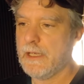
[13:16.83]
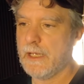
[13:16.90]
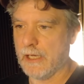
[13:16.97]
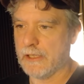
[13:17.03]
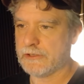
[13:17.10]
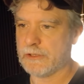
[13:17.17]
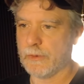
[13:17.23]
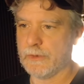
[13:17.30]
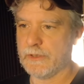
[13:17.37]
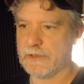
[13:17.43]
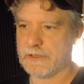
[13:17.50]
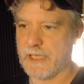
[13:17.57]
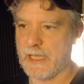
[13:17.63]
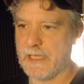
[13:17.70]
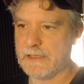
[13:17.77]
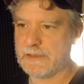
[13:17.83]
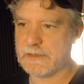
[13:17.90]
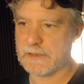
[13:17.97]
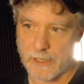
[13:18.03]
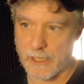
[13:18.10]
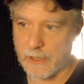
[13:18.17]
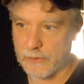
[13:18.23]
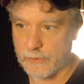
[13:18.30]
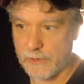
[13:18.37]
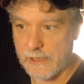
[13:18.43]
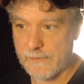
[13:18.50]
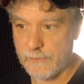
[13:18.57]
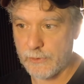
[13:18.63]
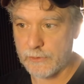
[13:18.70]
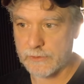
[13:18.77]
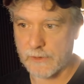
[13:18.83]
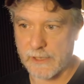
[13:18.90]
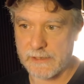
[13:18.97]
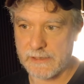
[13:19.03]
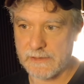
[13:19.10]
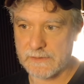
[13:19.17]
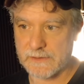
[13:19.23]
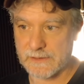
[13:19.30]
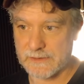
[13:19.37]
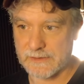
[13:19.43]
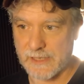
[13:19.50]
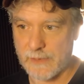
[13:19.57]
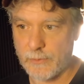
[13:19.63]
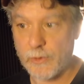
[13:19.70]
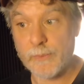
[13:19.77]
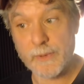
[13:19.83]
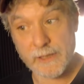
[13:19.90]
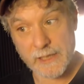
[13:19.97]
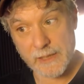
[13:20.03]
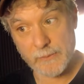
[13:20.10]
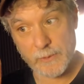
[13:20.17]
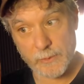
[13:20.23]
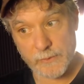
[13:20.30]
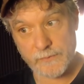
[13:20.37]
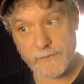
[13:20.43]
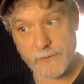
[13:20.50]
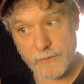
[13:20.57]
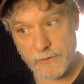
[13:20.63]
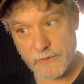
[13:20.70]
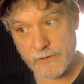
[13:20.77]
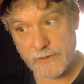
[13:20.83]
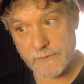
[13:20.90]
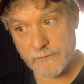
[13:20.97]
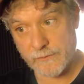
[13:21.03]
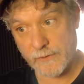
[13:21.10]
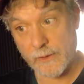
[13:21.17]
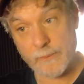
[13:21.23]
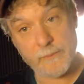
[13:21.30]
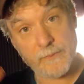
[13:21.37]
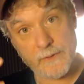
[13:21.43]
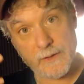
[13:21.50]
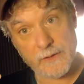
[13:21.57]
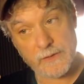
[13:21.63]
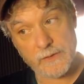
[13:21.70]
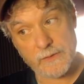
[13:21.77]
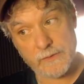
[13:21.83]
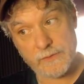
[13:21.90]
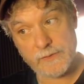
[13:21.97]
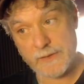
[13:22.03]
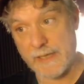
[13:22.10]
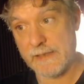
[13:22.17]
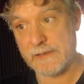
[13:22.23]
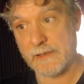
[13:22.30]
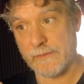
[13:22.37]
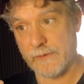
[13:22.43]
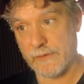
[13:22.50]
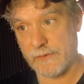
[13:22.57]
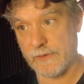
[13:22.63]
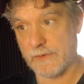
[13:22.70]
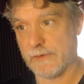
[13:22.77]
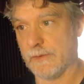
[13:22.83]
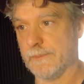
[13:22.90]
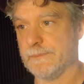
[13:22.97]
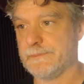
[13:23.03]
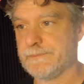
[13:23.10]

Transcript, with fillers: Uh, so in this case, I'll leave user I D as an example, but again, we would fill this in from the state of the system.